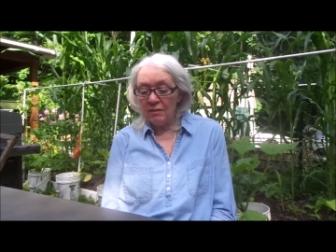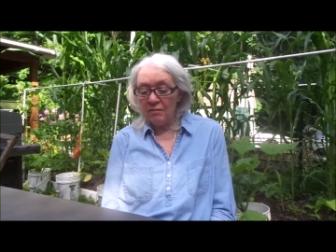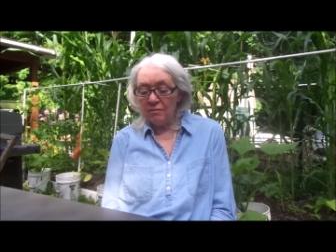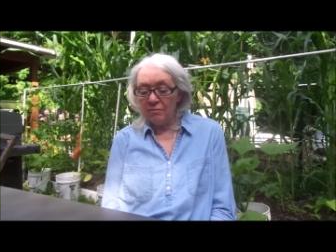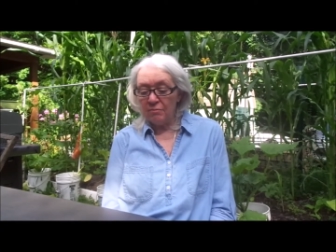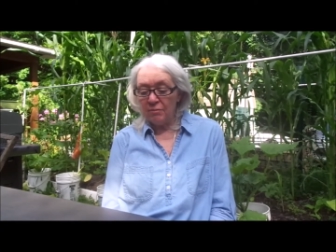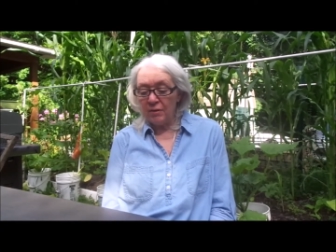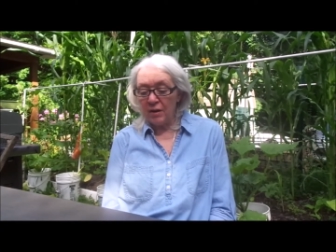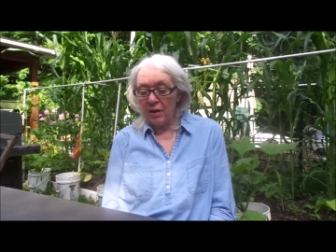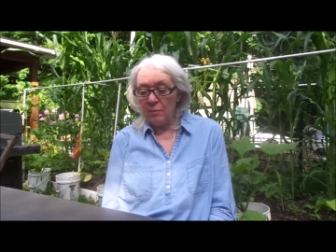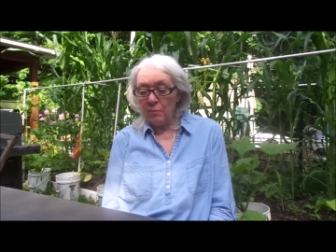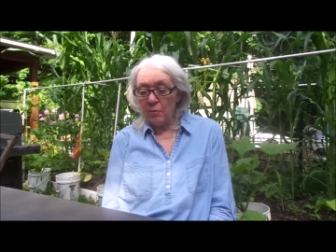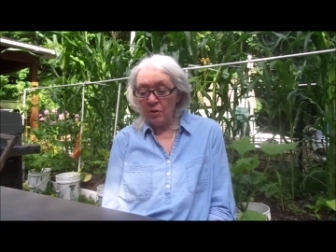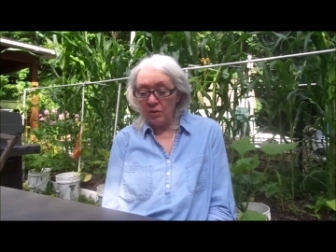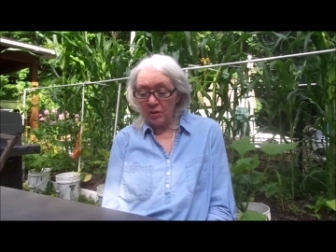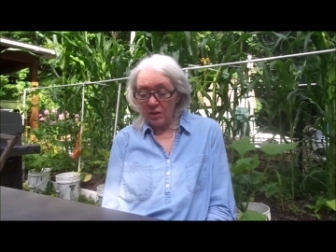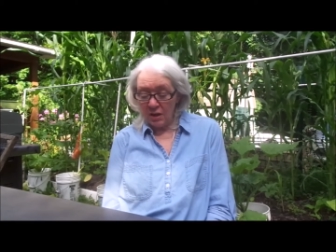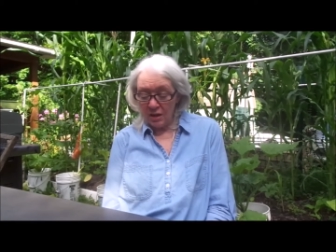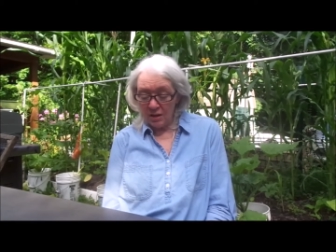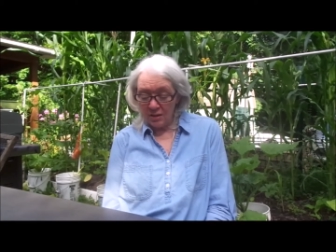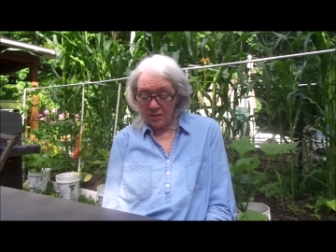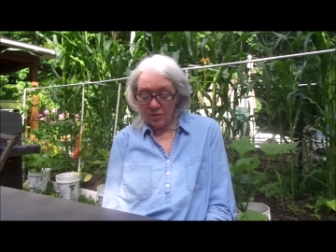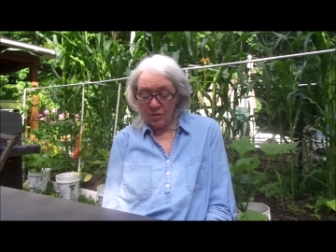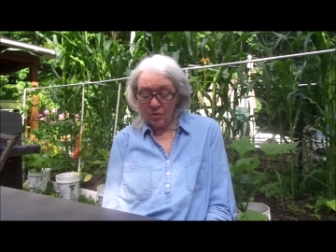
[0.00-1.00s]
I bought
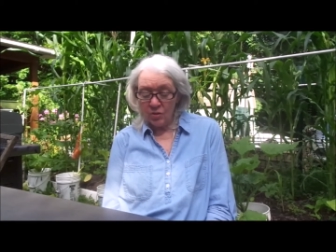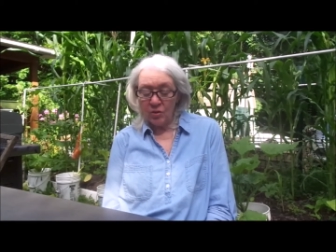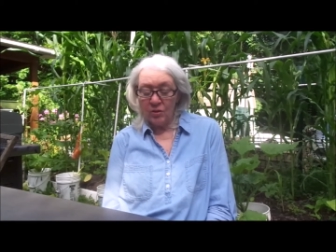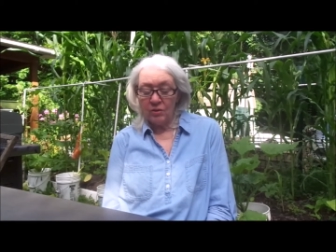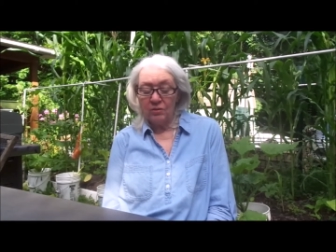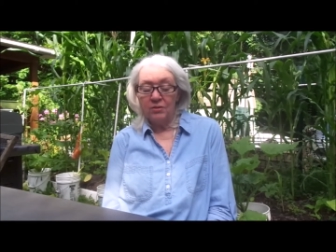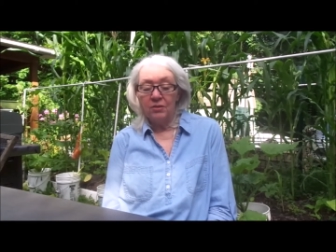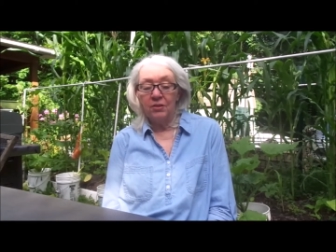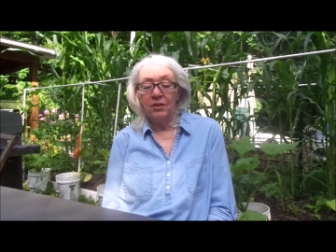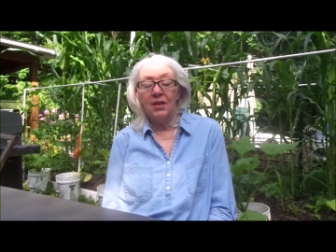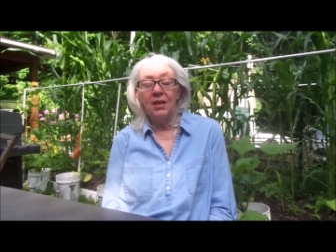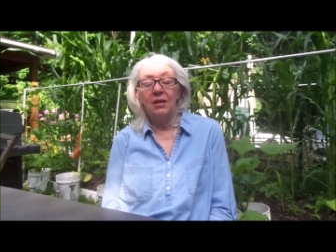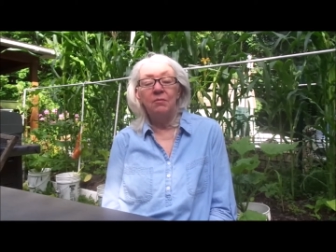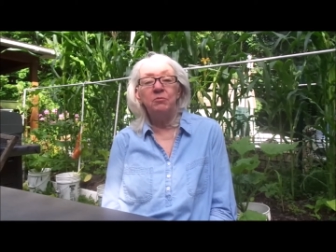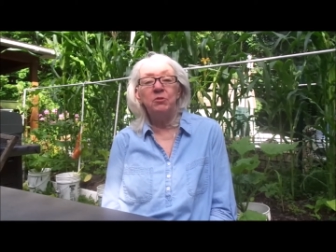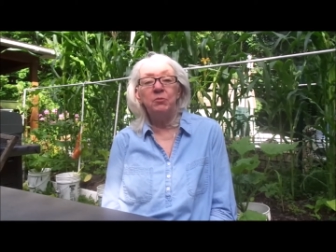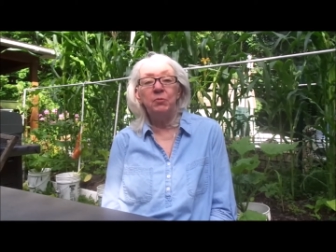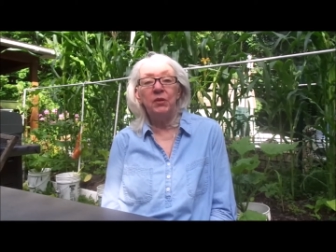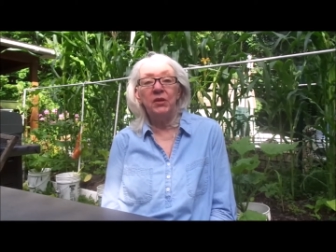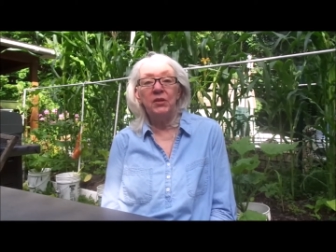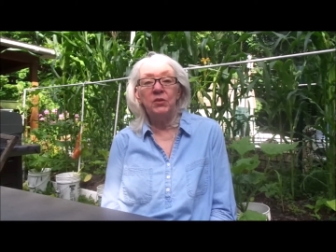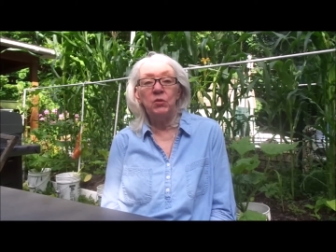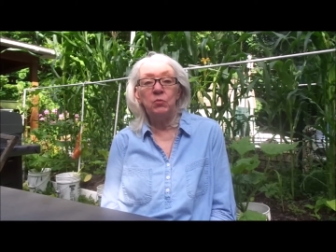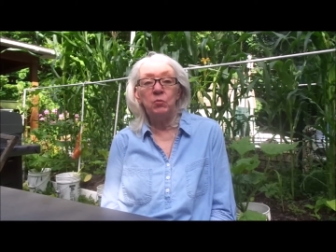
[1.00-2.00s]
Concord grapes
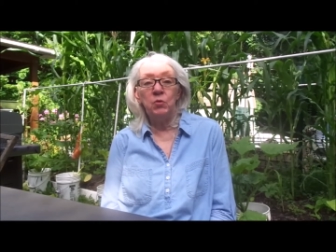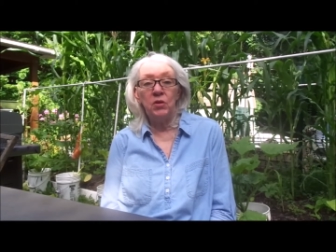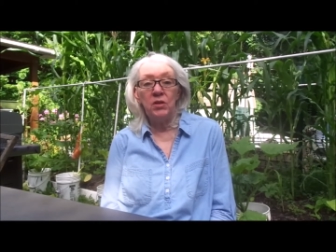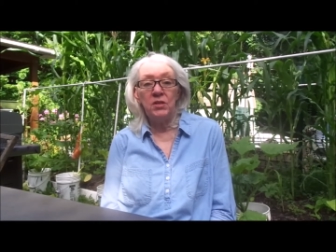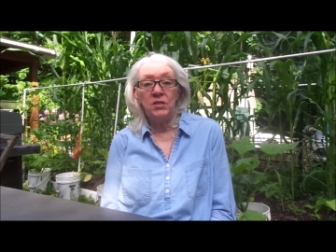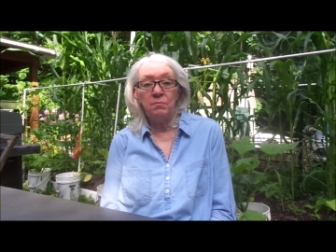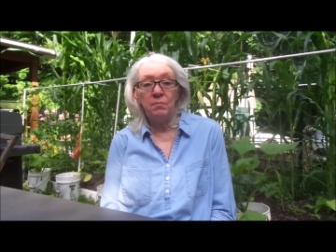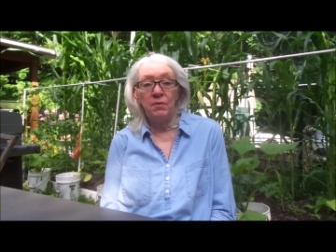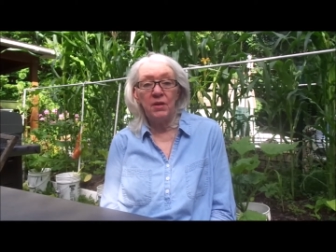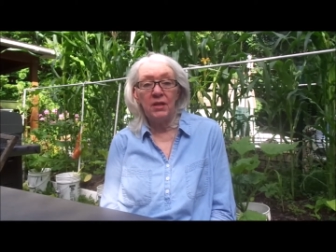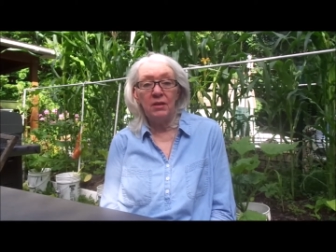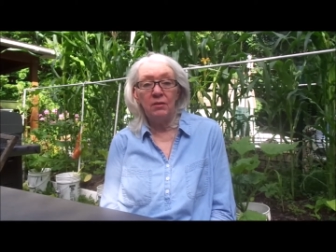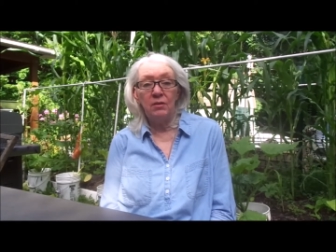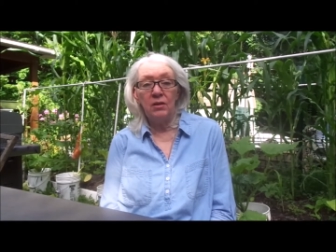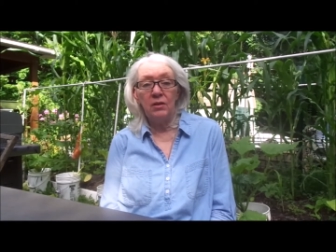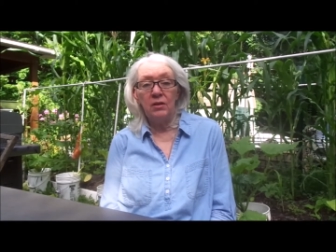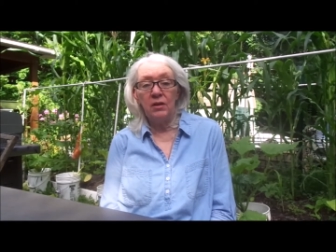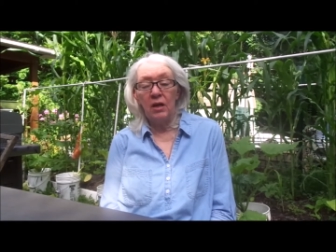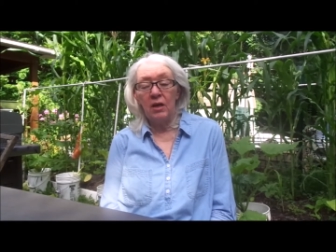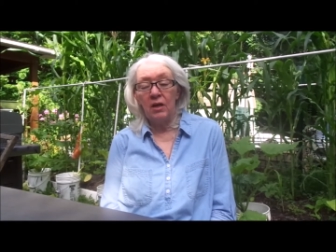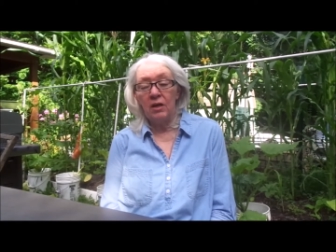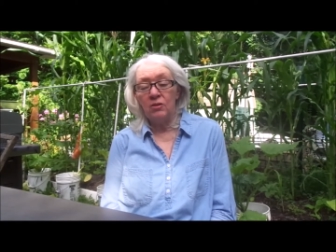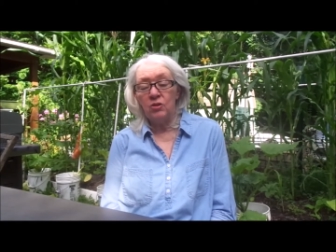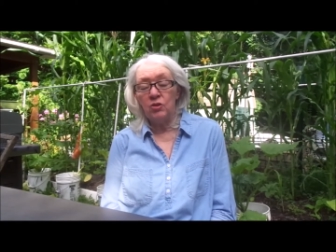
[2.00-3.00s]
because we wanted to make
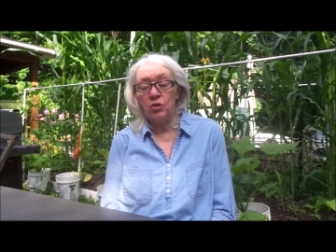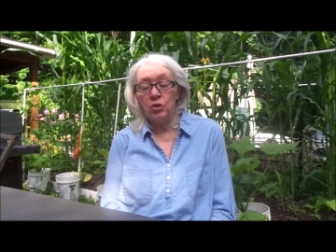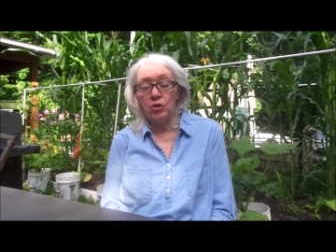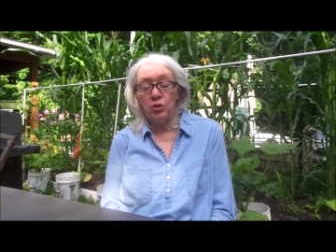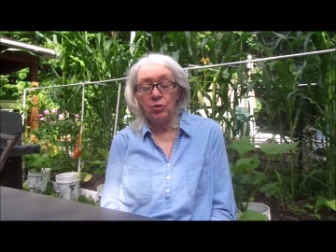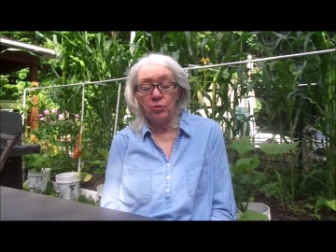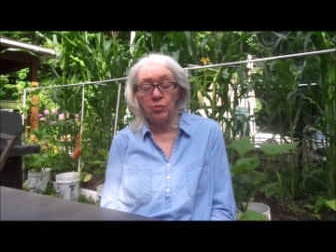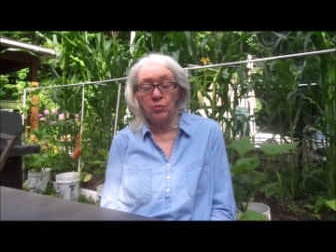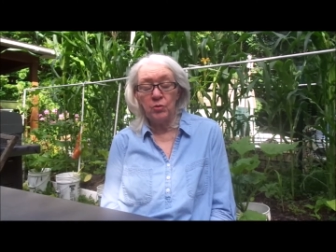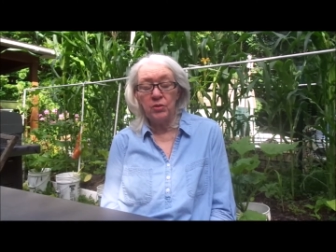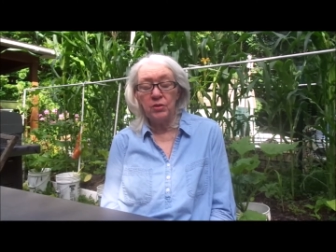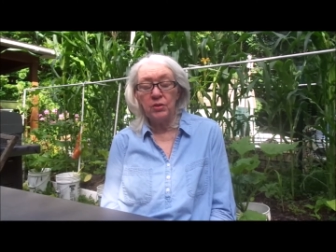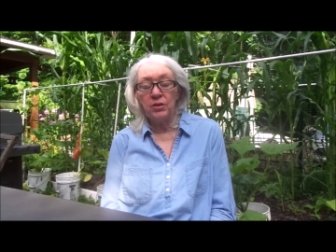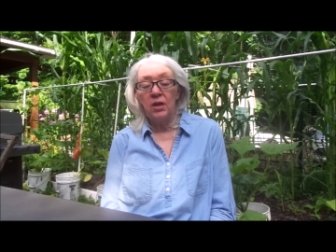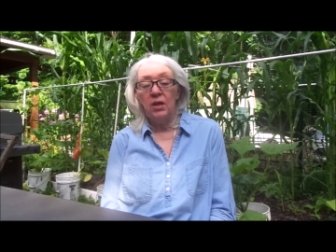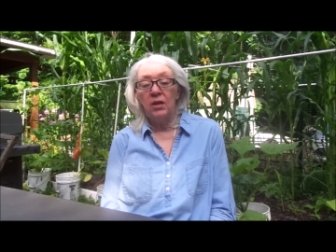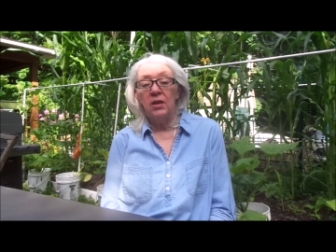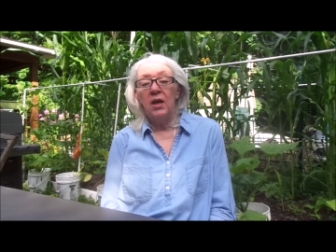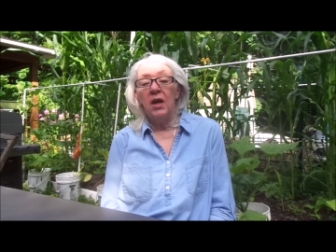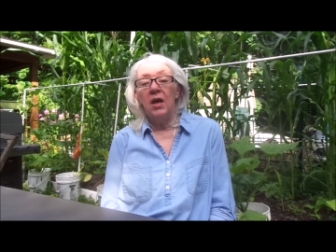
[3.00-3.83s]
juice,